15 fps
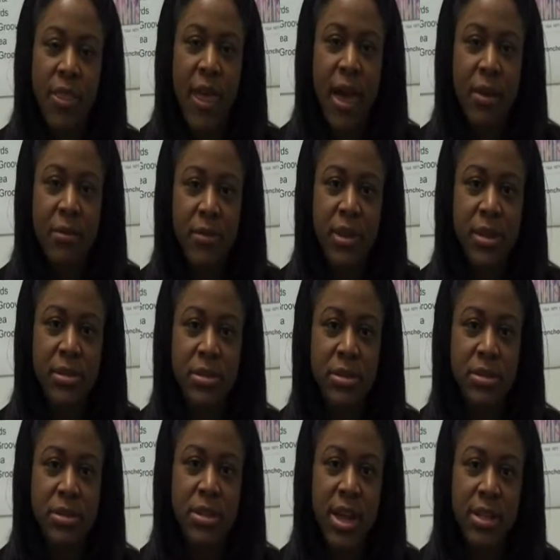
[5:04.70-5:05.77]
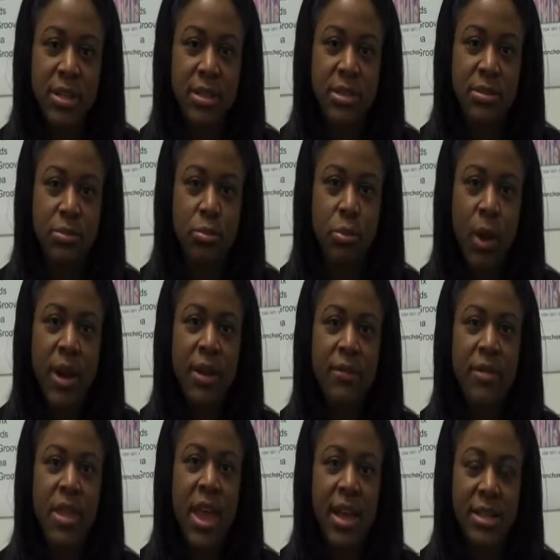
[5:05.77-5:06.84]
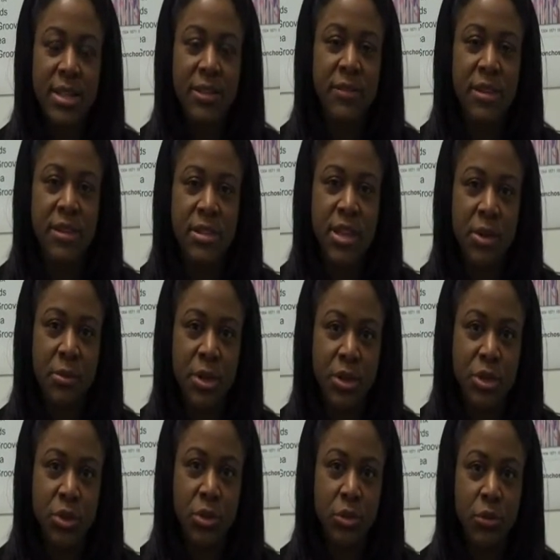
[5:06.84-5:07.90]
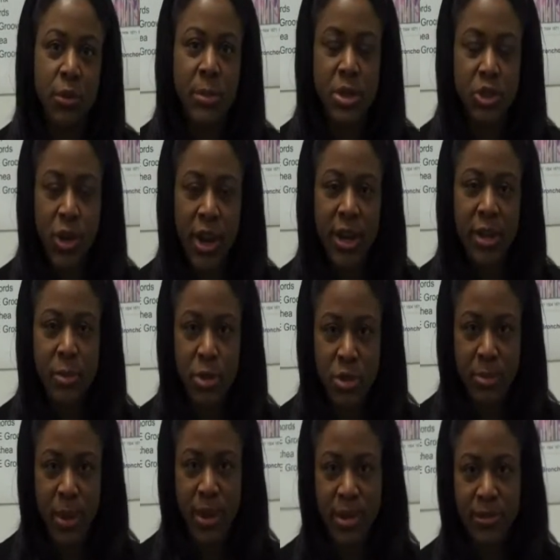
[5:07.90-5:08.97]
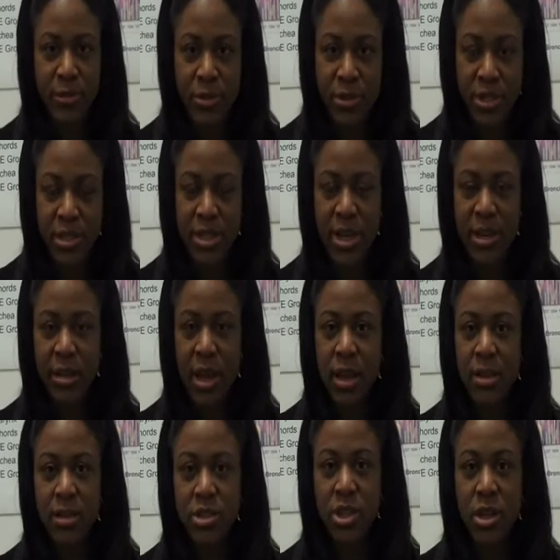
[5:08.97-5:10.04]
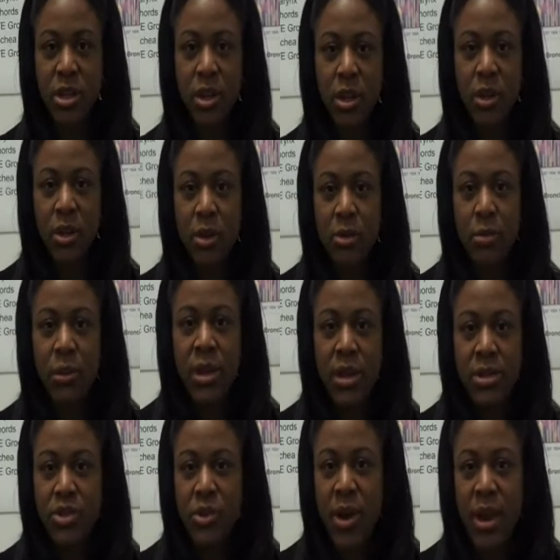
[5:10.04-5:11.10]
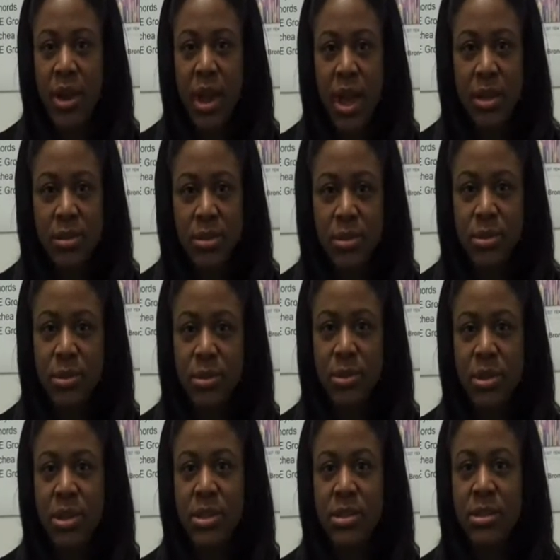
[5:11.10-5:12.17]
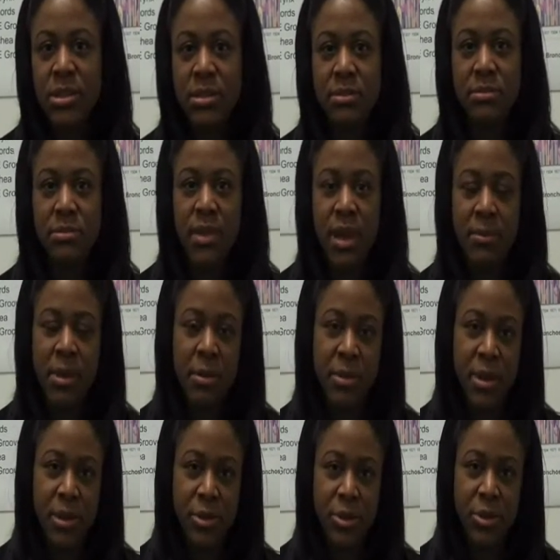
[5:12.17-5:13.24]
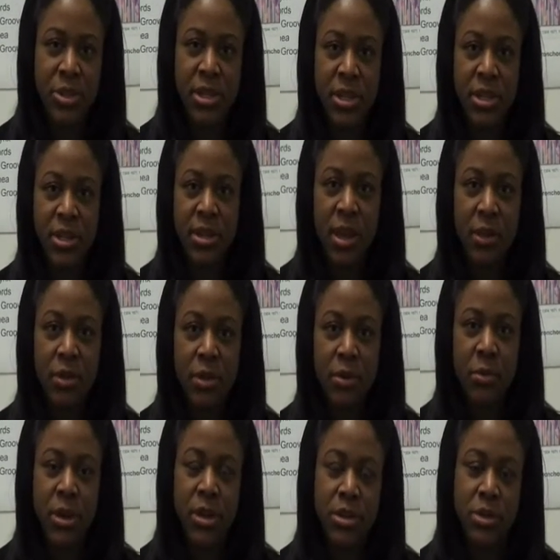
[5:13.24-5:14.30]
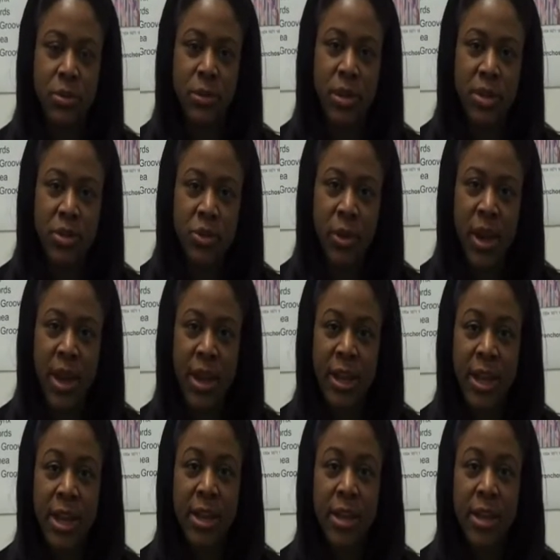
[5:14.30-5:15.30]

that is that's one of the activities that we do from a training perspective using technology. We train high school students that may be interested in health careers. We train